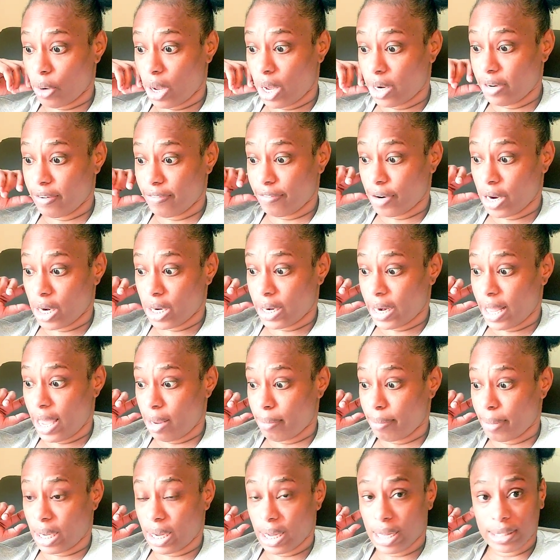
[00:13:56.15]
on a different
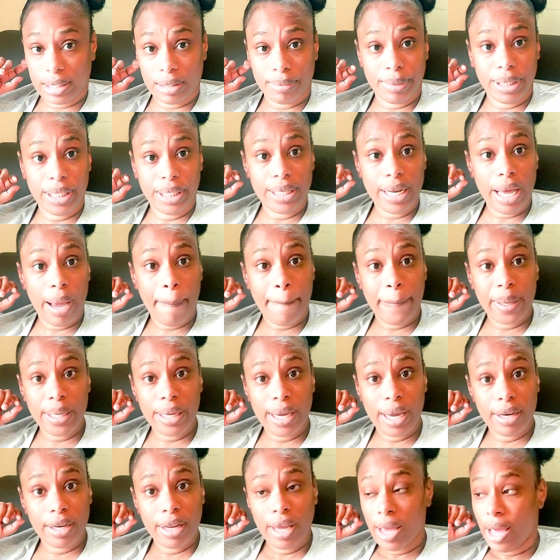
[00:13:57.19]
line, because me not
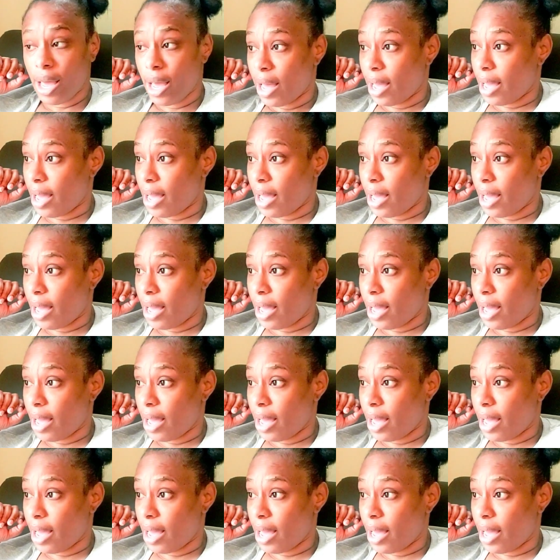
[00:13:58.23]
paying.